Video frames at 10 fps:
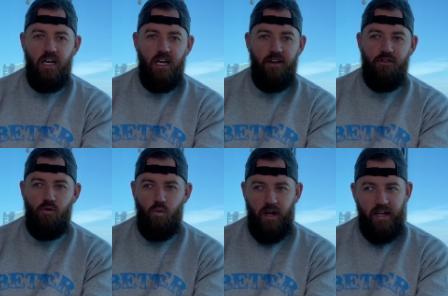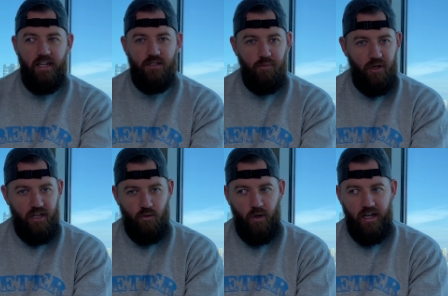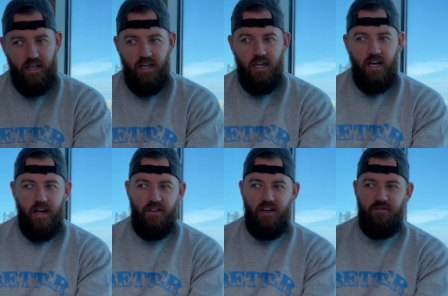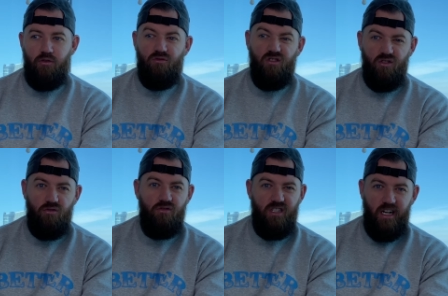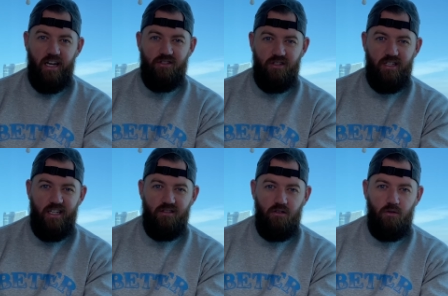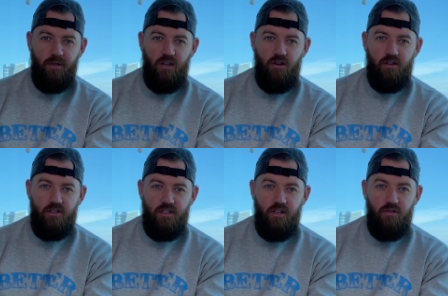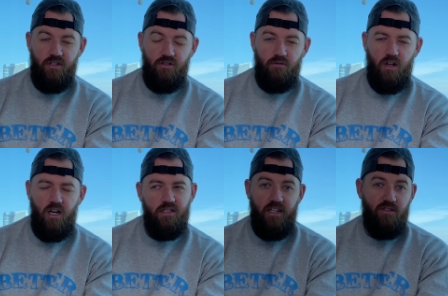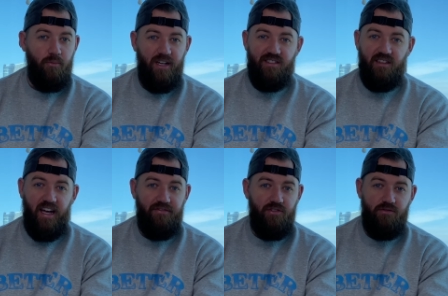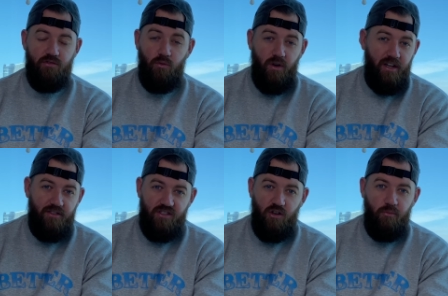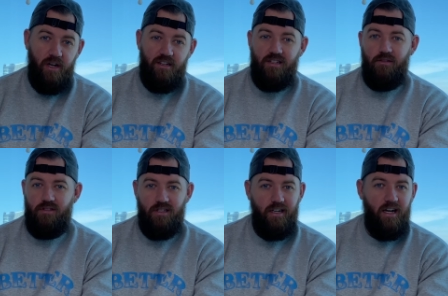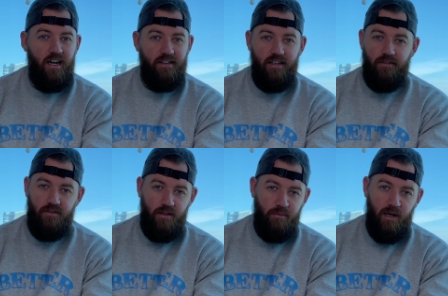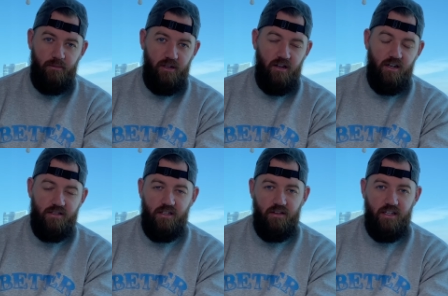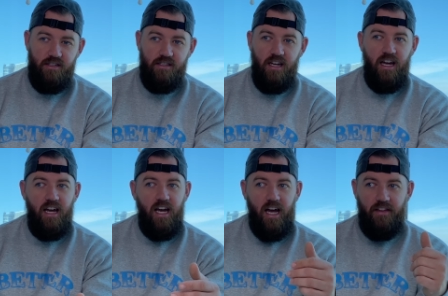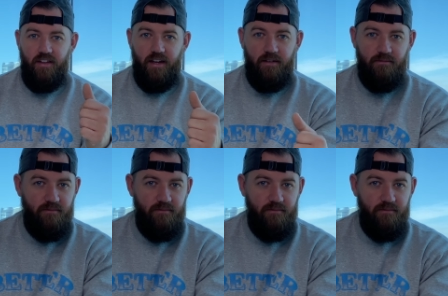if you win, it's pretty quick, and then if you lose, it actually takes a little bit longer to know that you lost. And so basically after 20 or so minutes, I was like, I definitely probably lost on these. And then